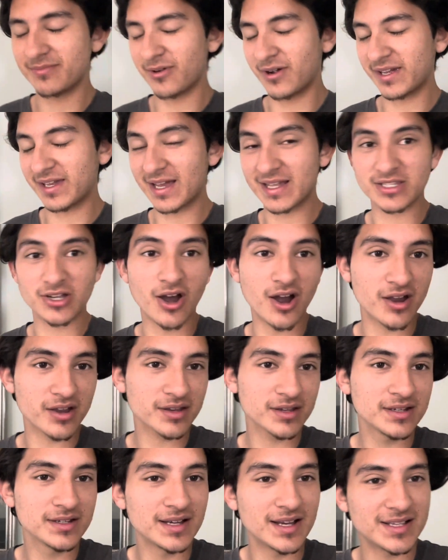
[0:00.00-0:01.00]
Bro, I can't
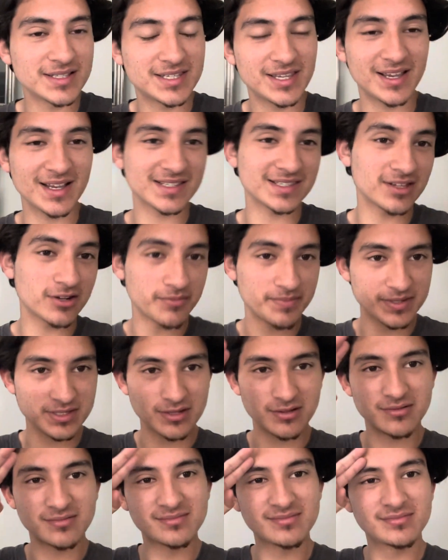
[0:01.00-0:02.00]
talk. I'll see you guys later. Peace
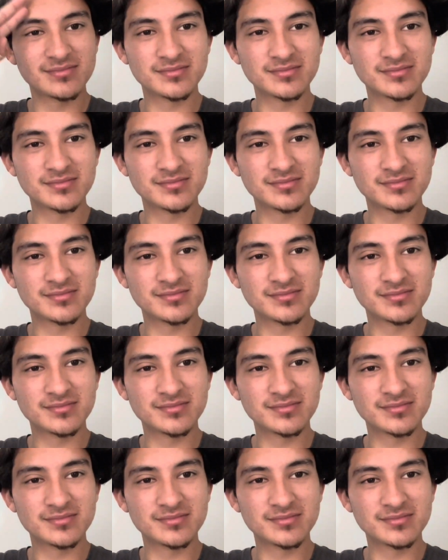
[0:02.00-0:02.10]
out.